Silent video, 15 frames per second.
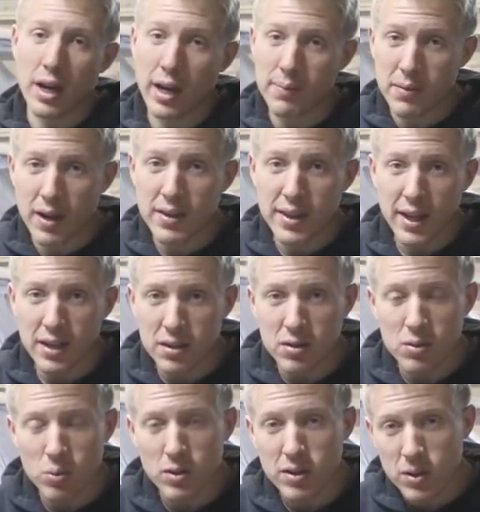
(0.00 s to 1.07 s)
I'm not that
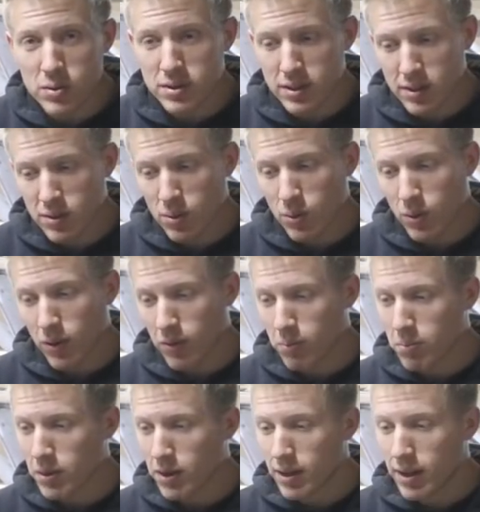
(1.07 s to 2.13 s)
good with using the tools,
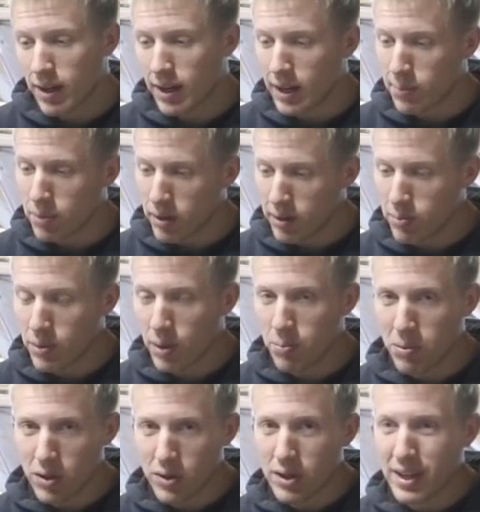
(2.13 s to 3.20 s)
but I believe in my
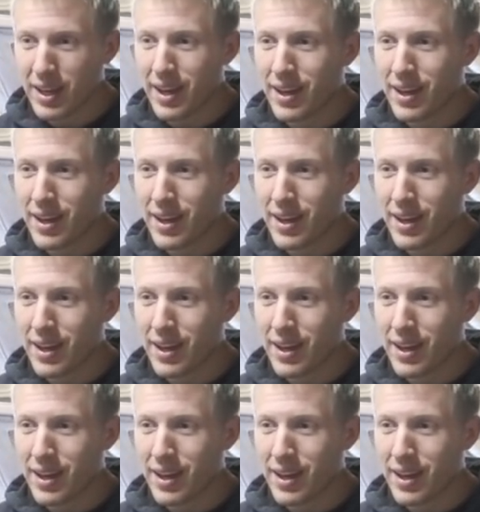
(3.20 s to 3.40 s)
ability.